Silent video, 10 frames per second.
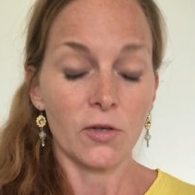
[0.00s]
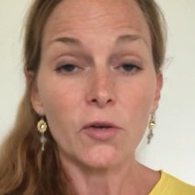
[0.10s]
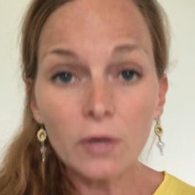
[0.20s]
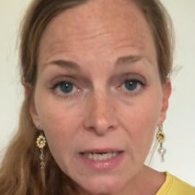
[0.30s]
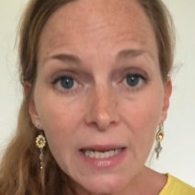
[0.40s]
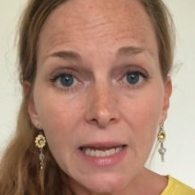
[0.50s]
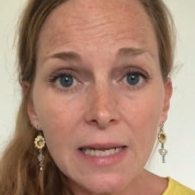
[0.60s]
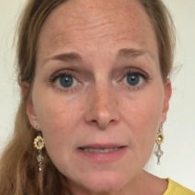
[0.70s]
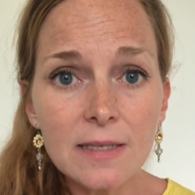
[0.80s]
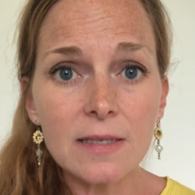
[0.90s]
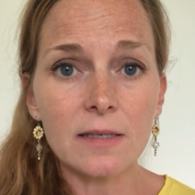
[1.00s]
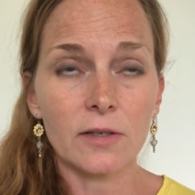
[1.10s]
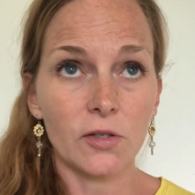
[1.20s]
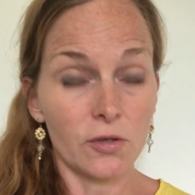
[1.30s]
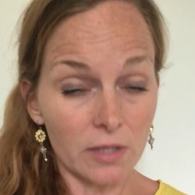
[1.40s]
your needs,
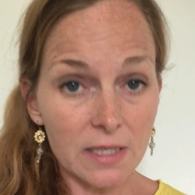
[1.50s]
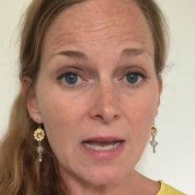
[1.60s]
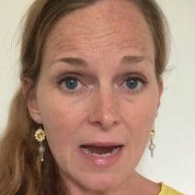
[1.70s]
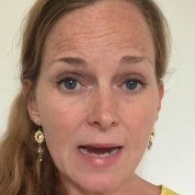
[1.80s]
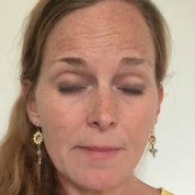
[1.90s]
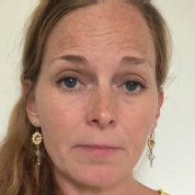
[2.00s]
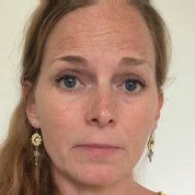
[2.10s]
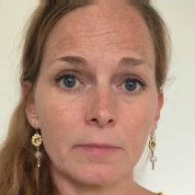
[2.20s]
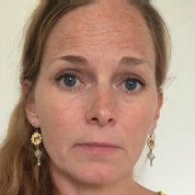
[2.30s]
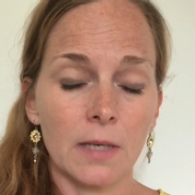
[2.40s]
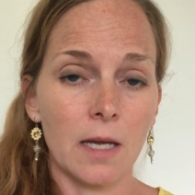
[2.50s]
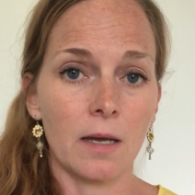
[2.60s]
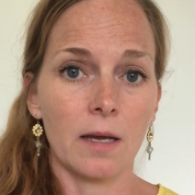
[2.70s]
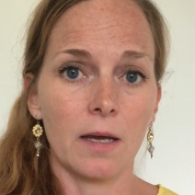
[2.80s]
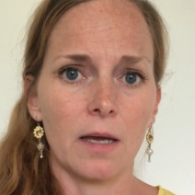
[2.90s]
your time
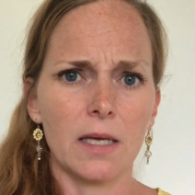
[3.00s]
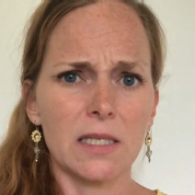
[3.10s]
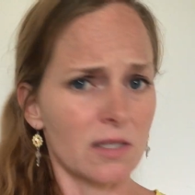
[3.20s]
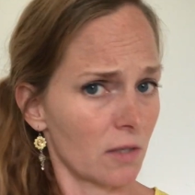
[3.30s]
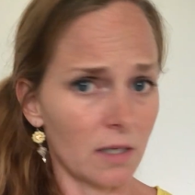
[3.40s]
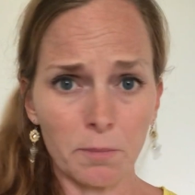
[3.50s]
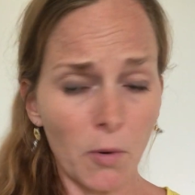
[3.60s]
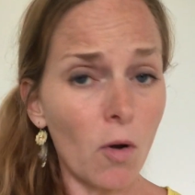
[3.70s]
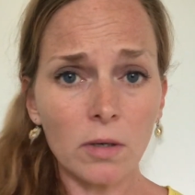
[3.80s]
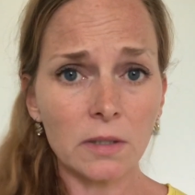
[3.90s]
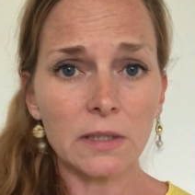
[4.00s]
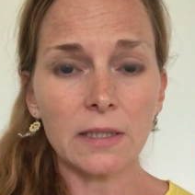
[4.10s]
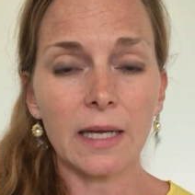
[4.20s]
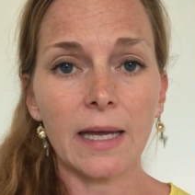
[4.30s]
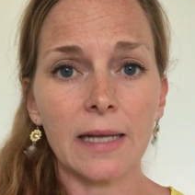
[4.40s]
is not
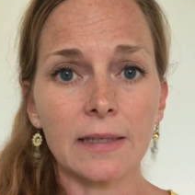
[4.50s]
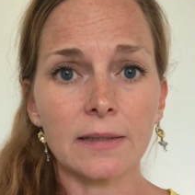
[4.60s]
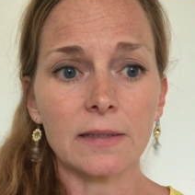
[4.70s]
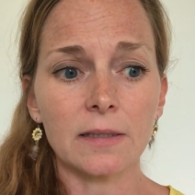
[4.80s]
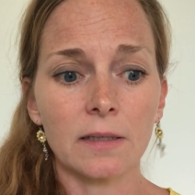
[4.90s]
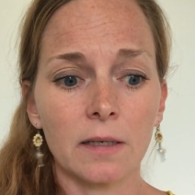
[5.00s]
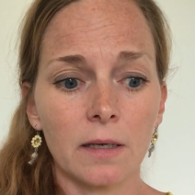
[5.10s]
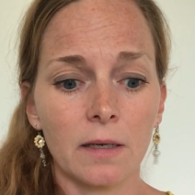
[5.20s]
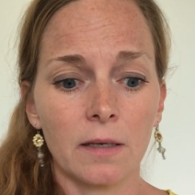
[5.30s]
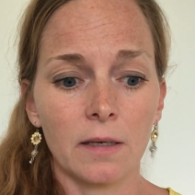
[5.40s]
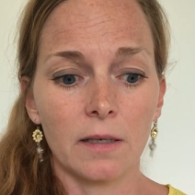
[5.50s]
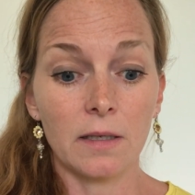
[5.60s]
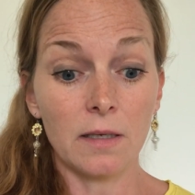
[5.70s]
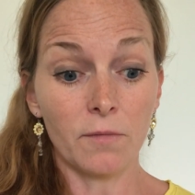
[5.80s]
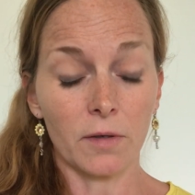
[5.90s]
important, and
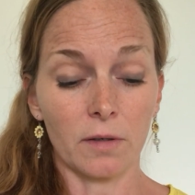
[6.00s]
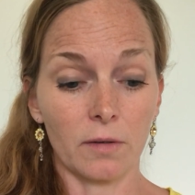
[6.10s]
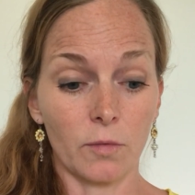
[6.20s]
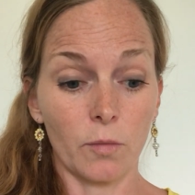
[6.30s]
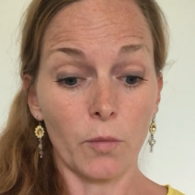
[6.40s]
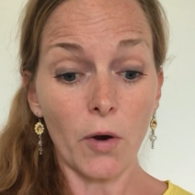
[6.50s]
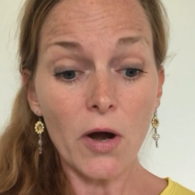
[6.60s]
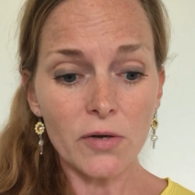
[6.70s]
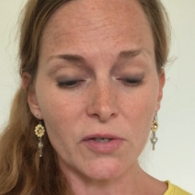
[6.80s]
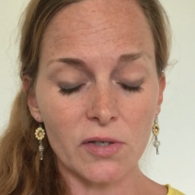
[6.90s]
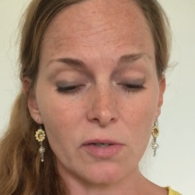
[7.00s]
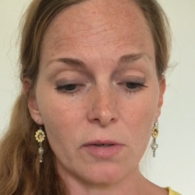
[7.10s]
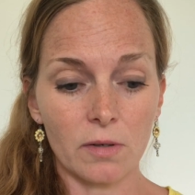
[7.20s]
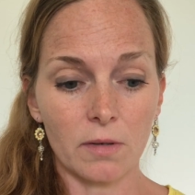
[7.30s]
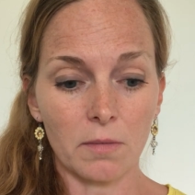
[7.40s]
even
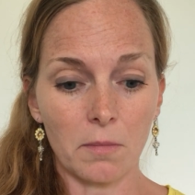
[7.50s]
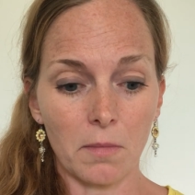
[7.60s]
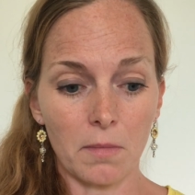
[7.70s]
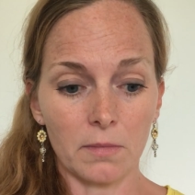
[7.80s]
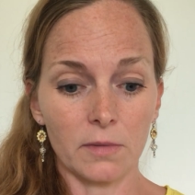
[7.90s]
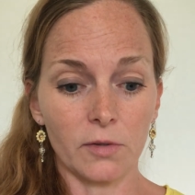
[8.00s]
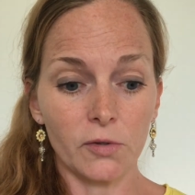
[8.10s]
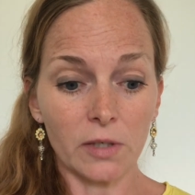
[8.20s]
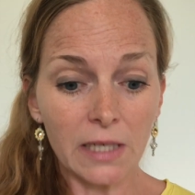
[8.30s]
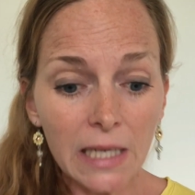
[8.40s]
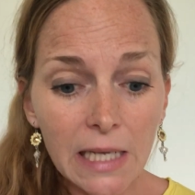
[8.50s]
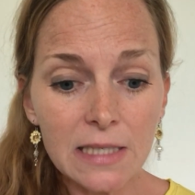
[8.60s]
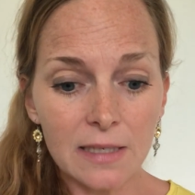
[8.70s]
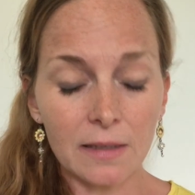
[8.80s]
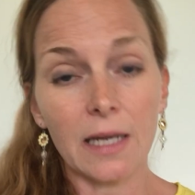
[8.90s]
worse, your
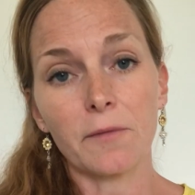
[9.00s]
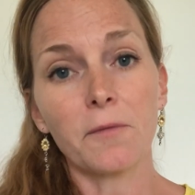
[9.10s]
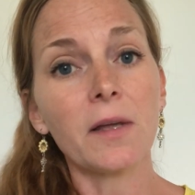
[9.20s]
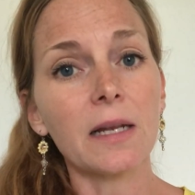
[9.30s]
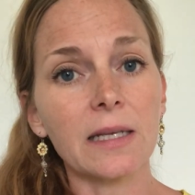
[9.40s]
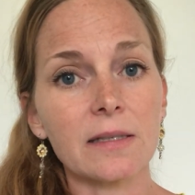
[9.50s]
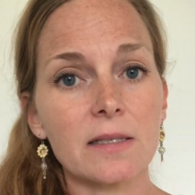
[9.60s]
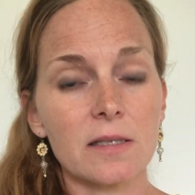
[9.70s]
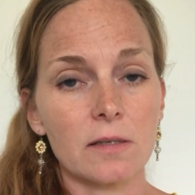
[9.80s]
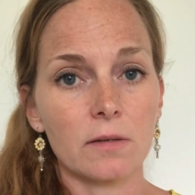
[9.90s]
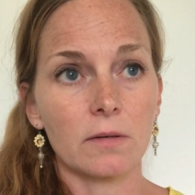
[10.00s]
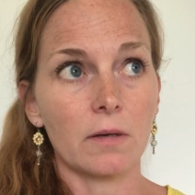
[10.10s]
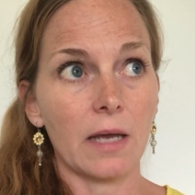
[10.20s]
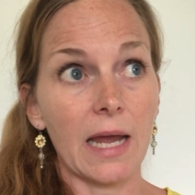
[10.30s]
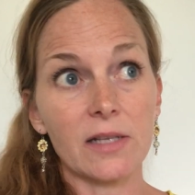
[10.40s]
needs and feelings
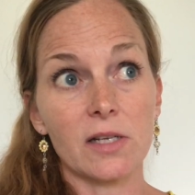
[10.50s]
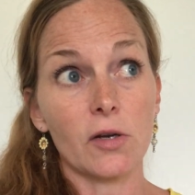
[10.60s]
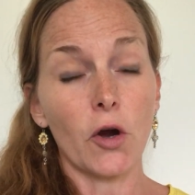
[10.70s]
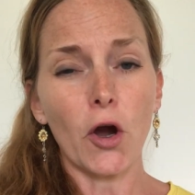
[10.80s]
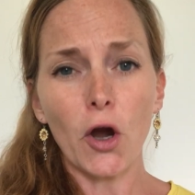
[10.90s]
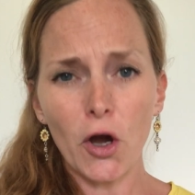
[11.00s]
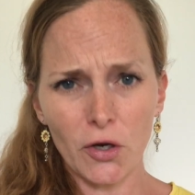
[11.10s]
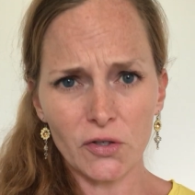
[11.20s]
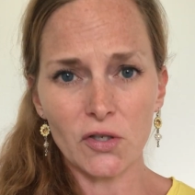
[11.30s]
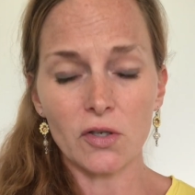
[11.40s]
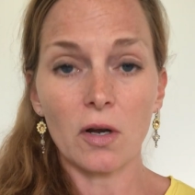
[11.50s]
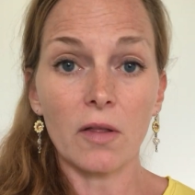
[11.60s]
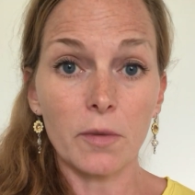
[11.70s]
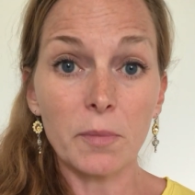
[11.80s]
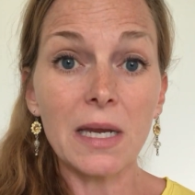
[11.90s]
actually hurts
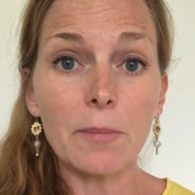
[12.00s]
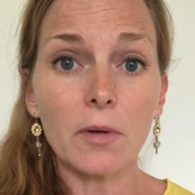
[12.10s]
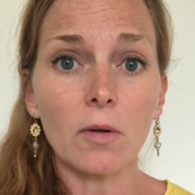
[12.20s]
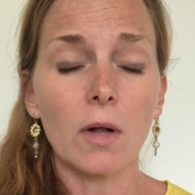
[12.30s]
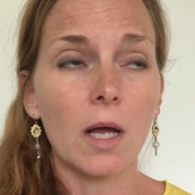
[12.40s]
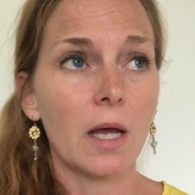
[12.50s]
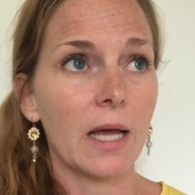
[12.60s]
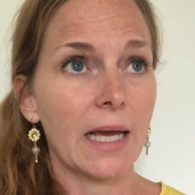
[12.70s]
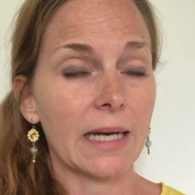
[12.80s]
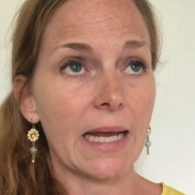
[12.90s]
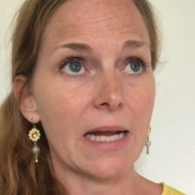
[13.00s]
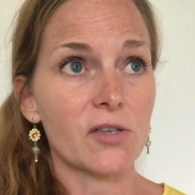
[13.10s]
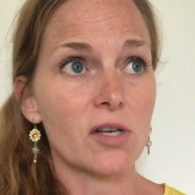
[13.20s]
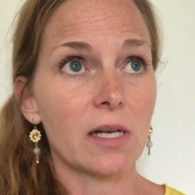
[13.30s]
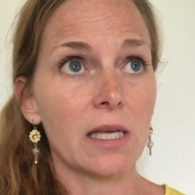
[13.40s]
other people and
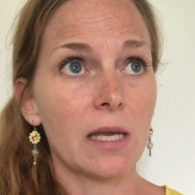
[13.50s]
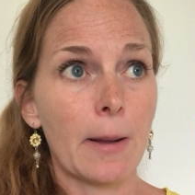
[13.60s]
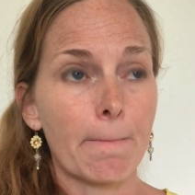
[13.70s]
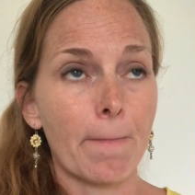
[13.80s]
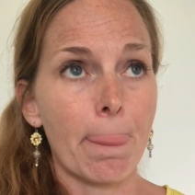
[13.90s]
actually